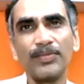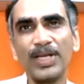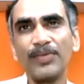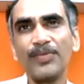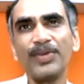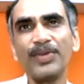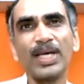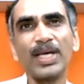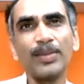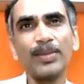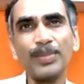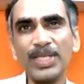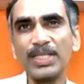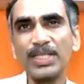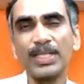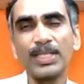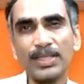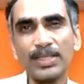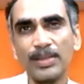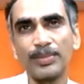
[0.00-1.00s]
when we are
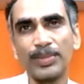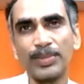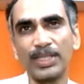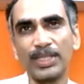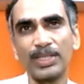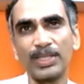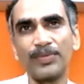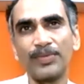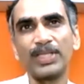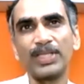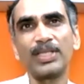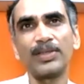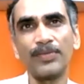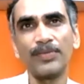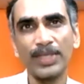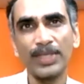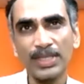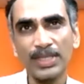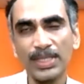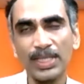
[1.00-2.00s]
meeting somebody, whether
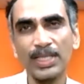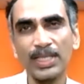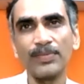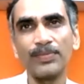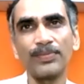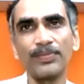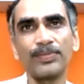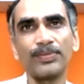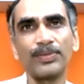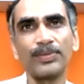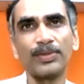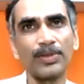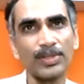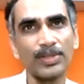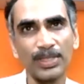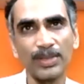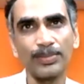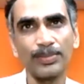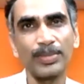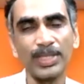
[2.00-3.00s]
oneself or
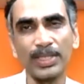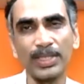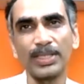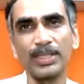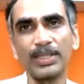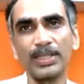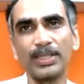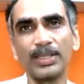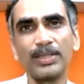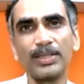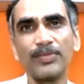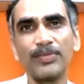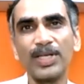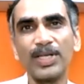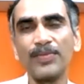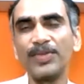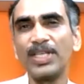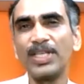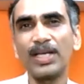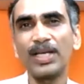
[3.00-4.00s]
somebody,
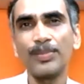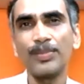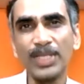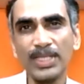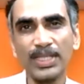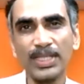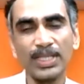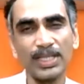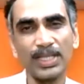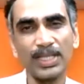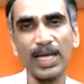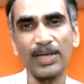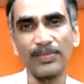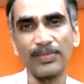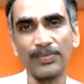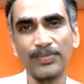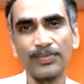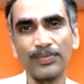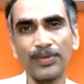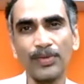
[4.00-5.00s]
when we are meeting
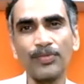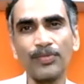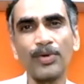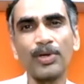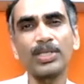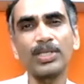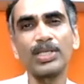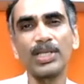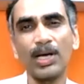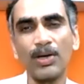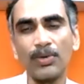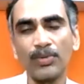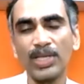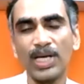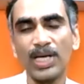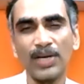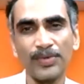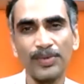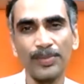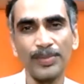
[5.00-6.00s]
life, from what
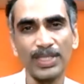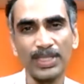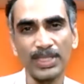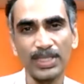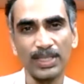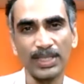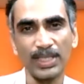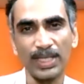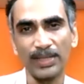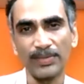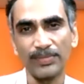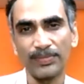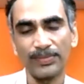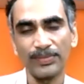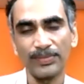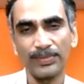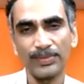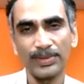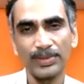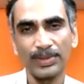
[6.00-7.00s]
ground are we meeting life?
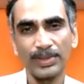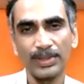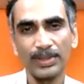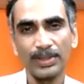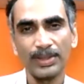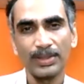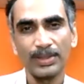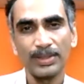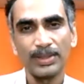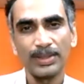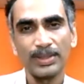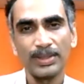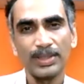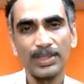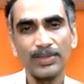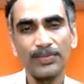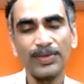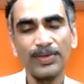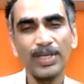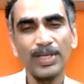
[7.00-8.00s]

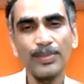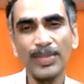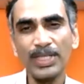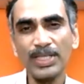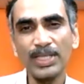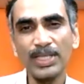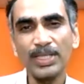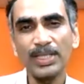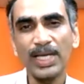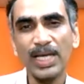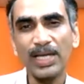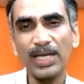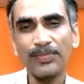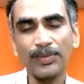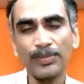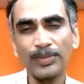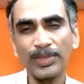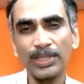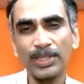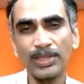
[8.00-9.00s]
If we are meeting life
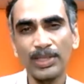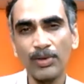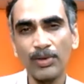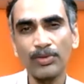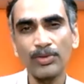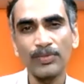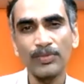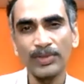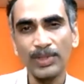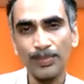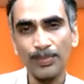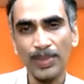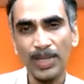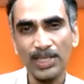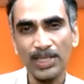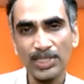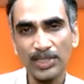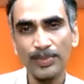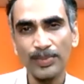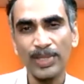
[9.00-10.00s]
from the ground of the
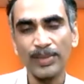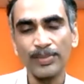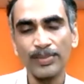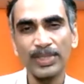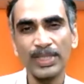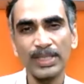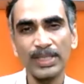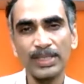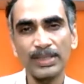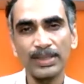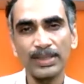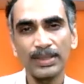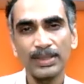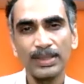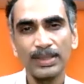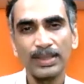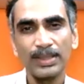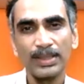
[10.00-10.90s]
past memories,